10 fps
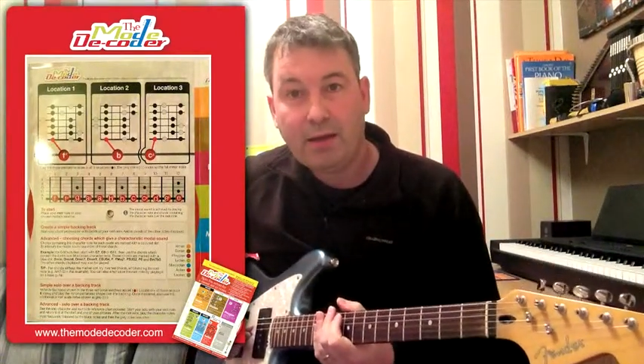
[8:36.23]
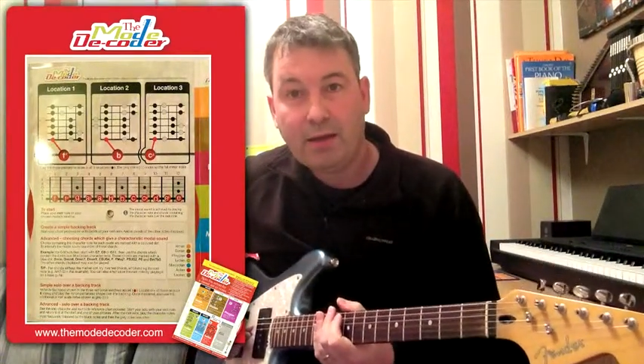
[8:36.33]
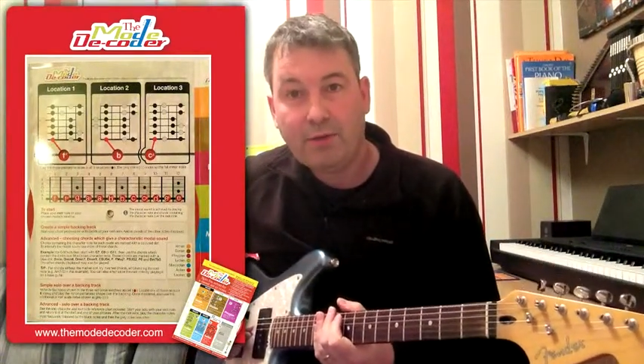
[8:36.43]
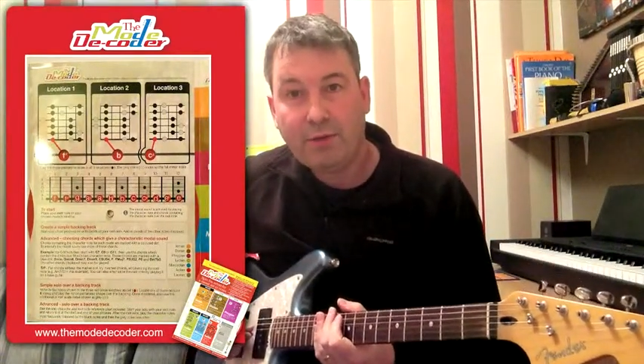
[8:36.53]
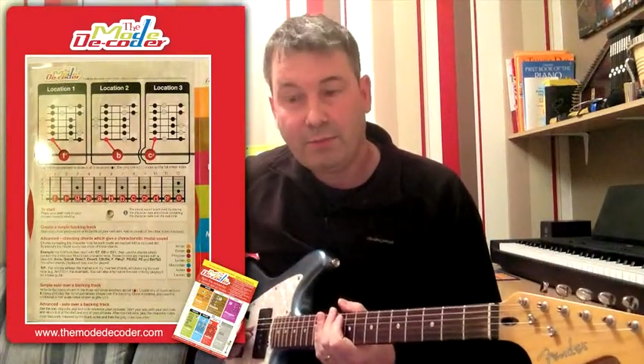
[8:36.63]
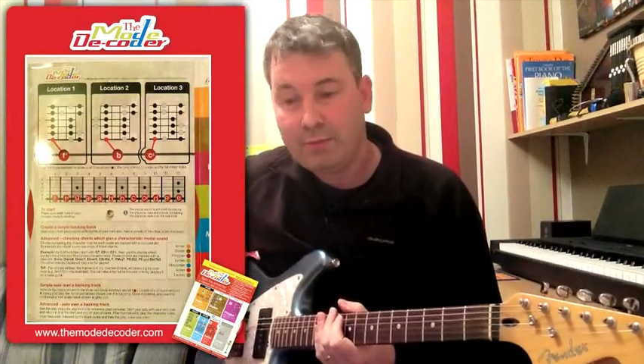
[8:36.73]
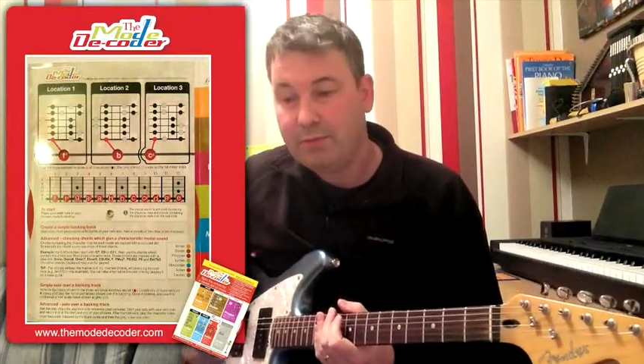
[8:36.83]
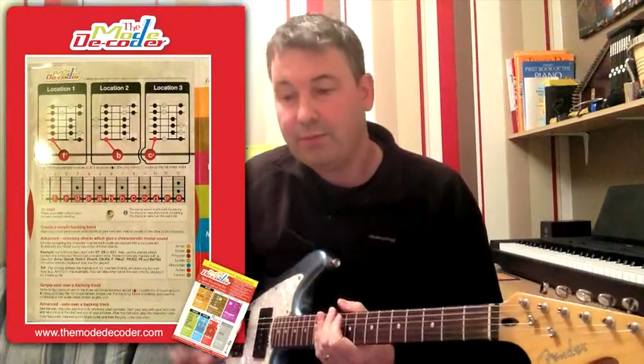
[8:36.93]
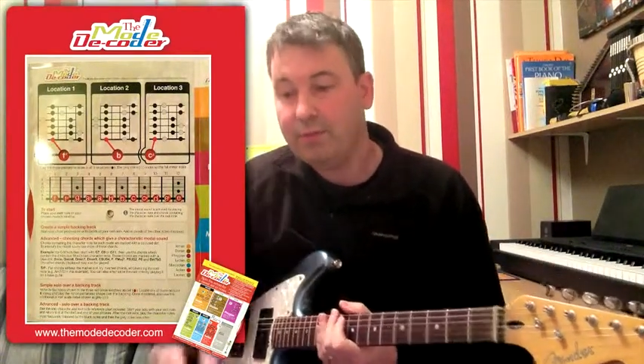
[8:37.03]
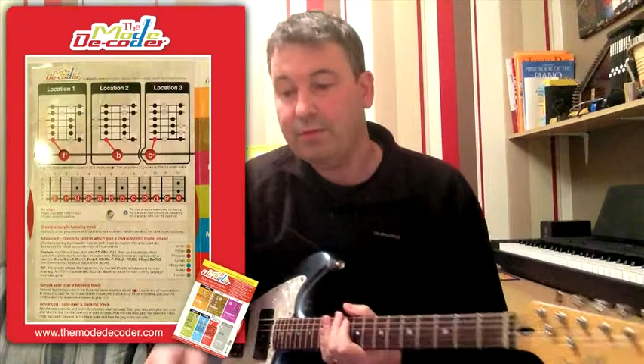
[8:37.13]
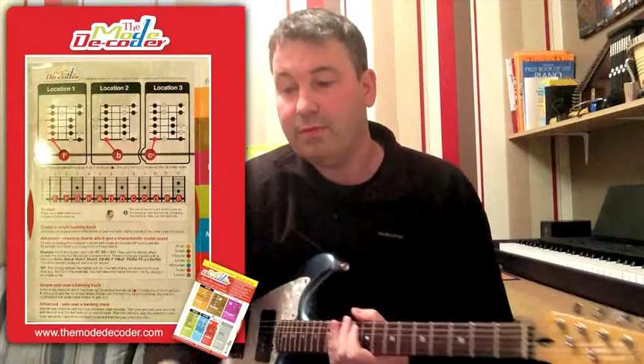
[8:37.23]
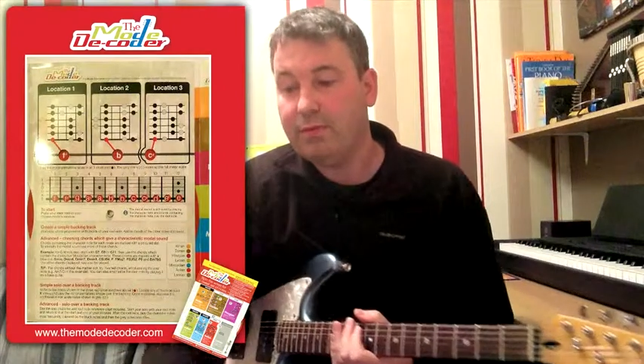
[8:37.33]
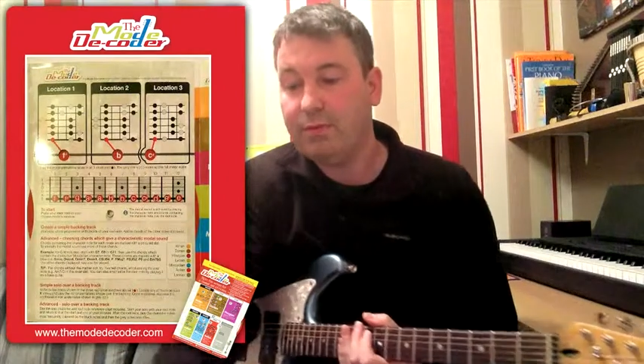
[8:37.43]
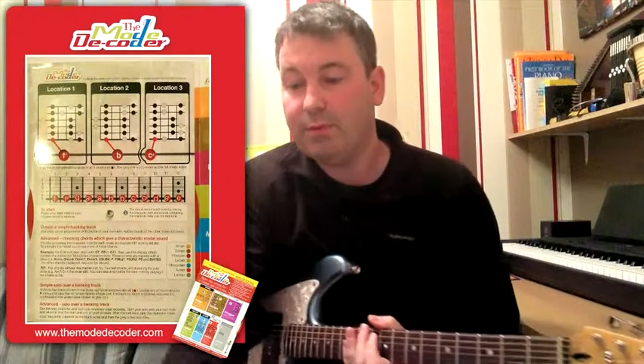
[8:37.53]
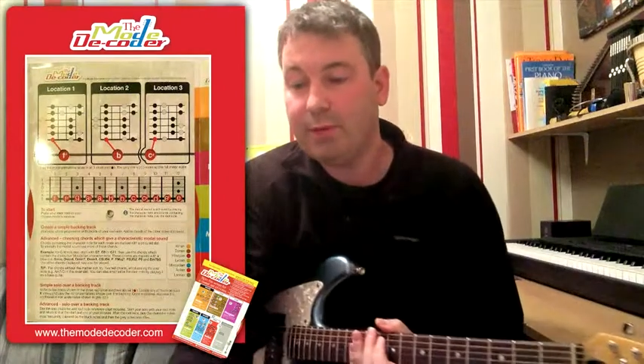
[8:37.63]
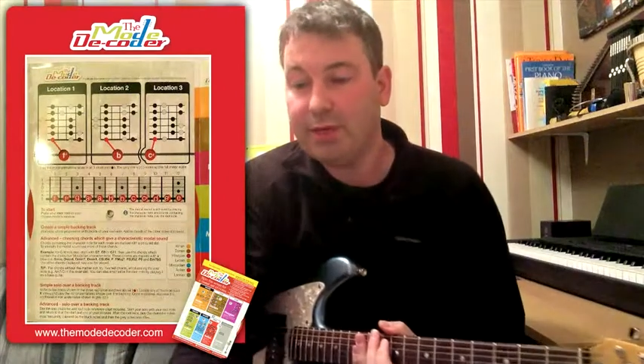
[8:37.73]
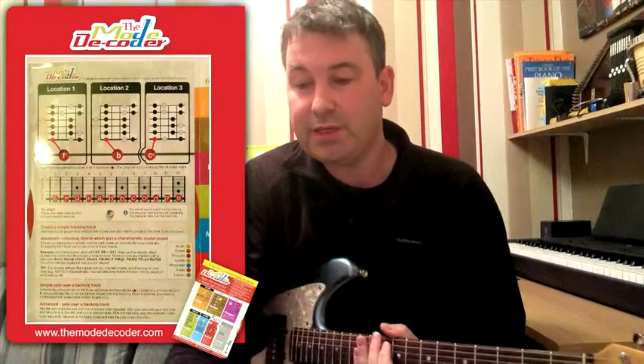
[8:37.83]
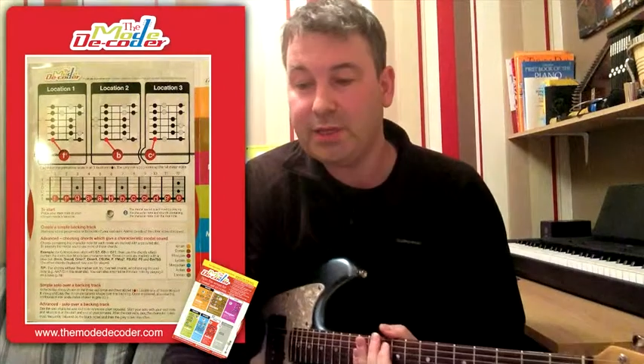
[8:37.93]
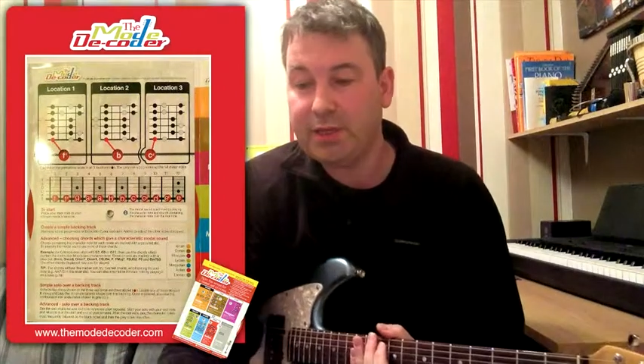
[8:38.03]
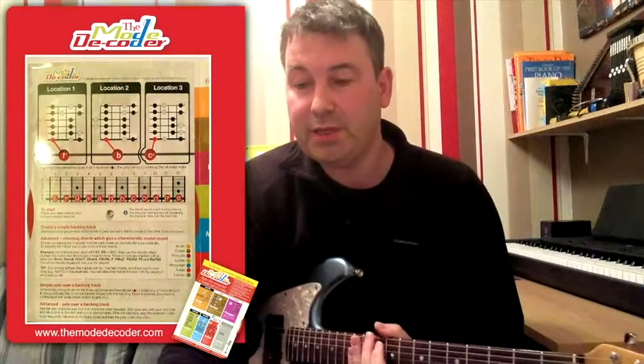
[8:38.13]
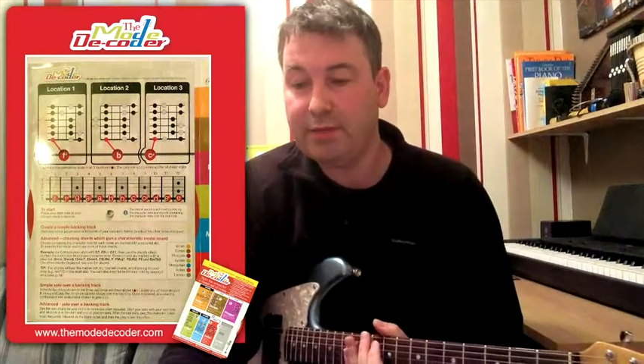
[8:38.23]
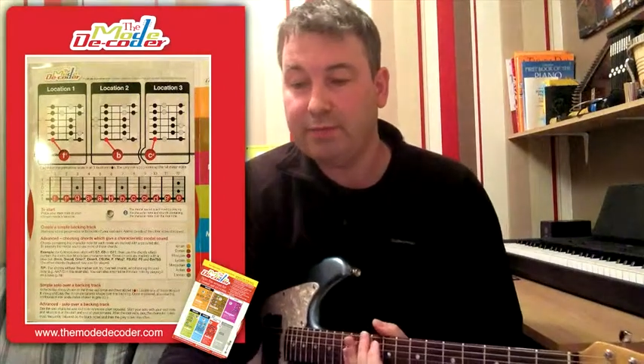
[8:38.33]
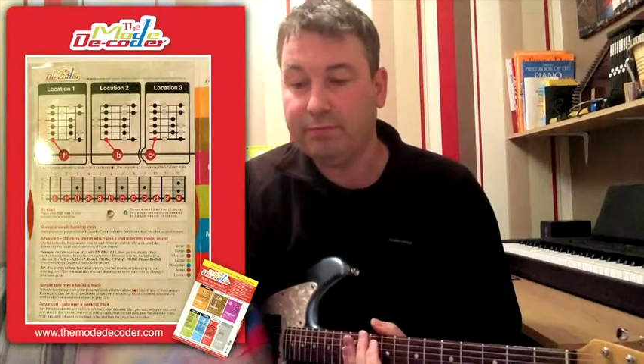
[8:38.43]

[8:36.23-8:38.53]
from the Mixolydian